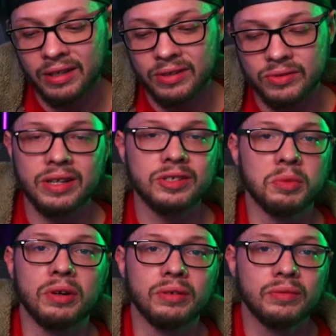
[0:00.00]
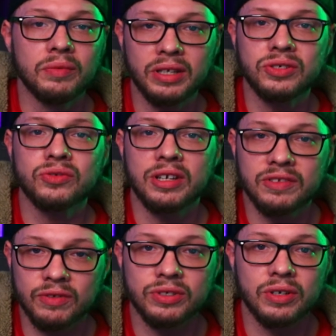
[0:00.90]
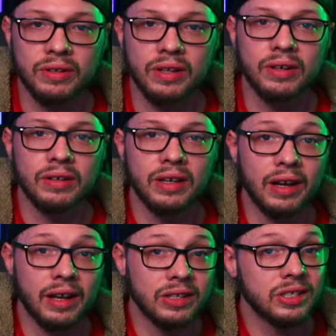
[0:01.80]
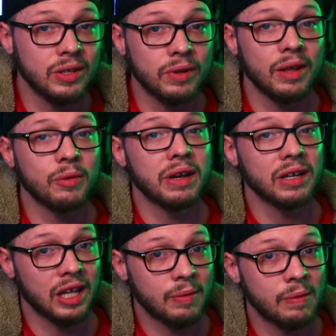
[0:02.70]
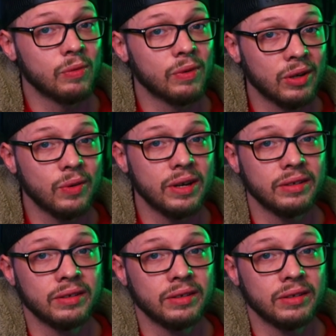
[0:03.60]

it's not smart, really a stressful start there, and I could see where that would make a lot of people want to quit.